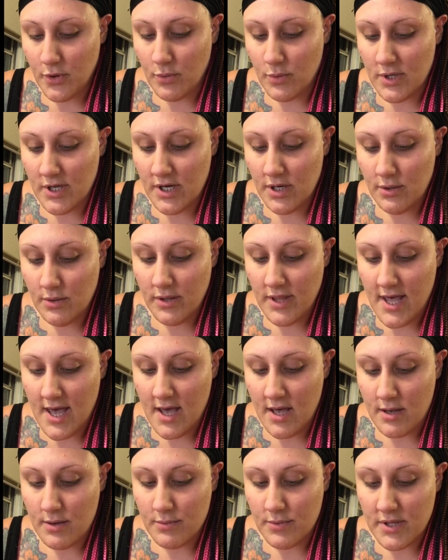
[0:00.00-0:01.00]
Well, I know
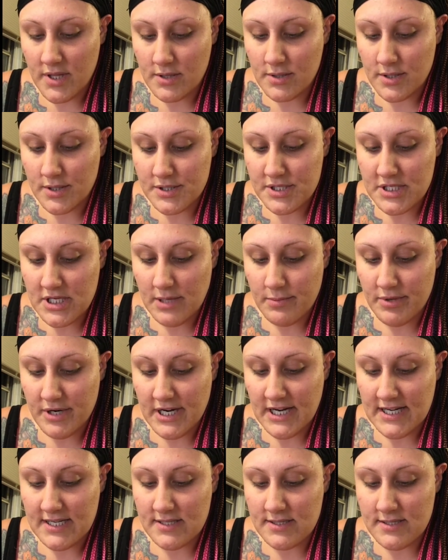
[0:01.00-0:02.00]
that with crochet
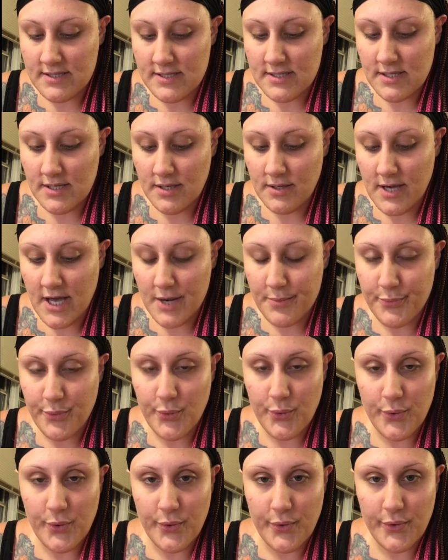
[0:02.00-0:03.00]
braids, you got to
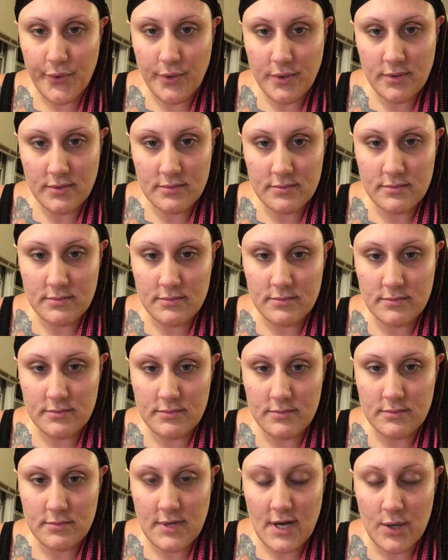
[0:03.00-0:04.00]
pull,
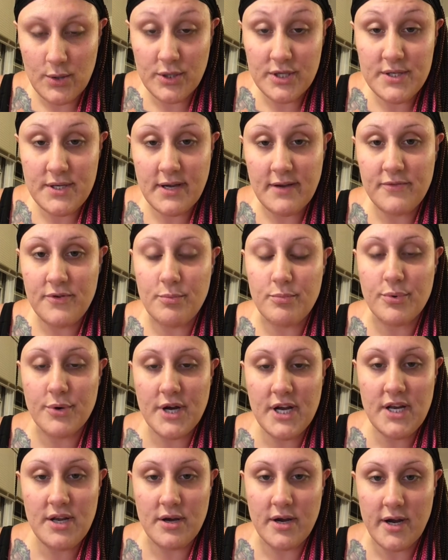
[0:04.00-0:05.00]
not only do you have to
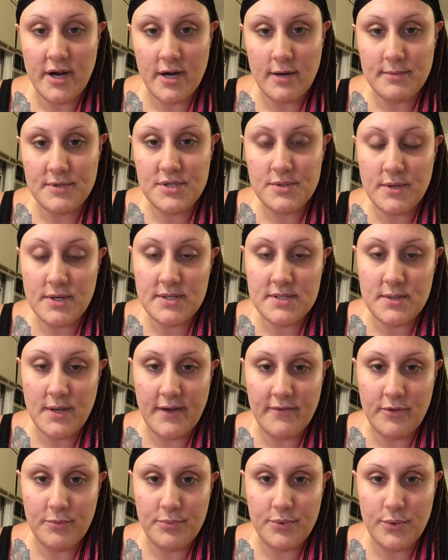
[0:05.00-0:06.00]
braid your hair, but you also
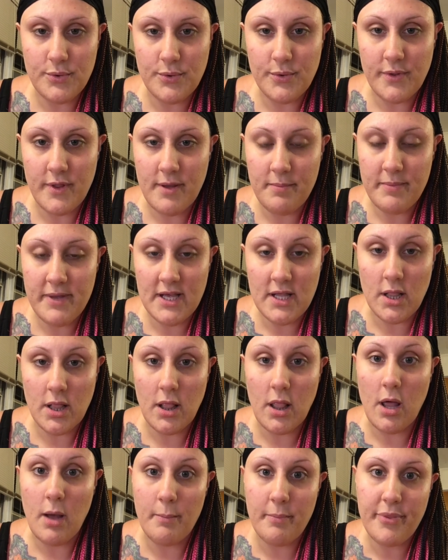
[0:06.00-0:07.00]
have to pull that big
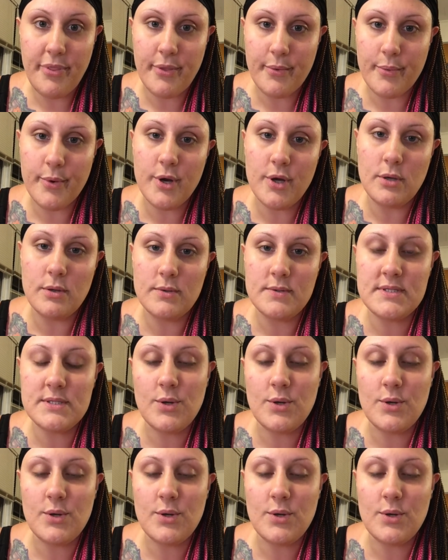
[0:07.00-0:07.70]
lump through.